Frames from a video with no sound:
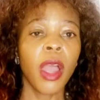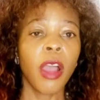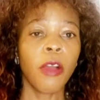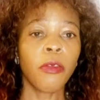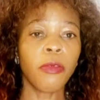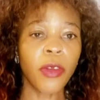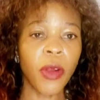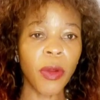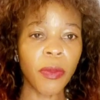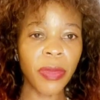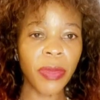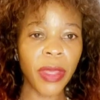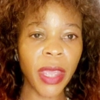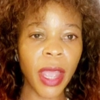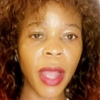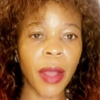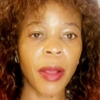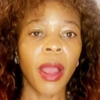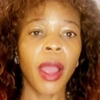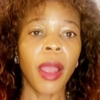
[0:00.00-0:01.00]
From
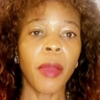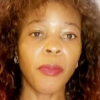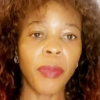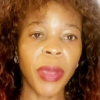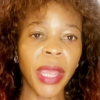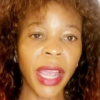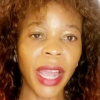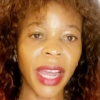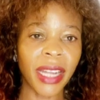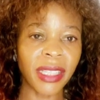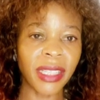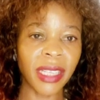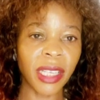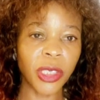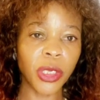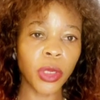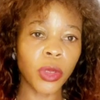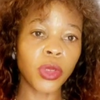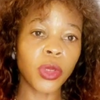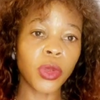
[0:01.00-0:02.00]
there, pay
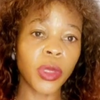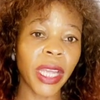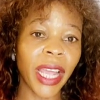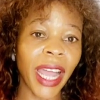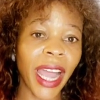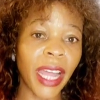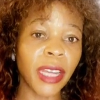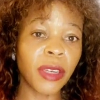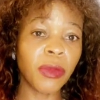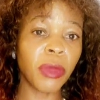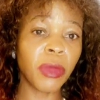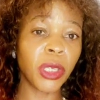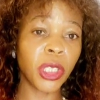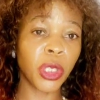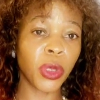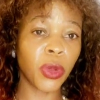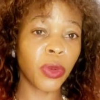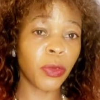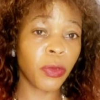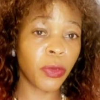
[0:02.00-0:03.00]
attention to the
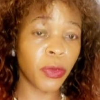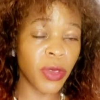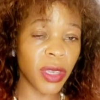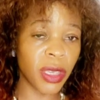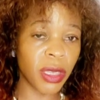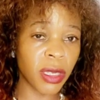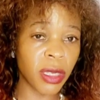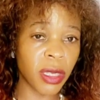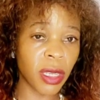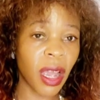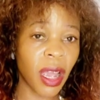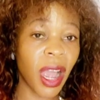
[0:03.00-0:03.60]
admission fees.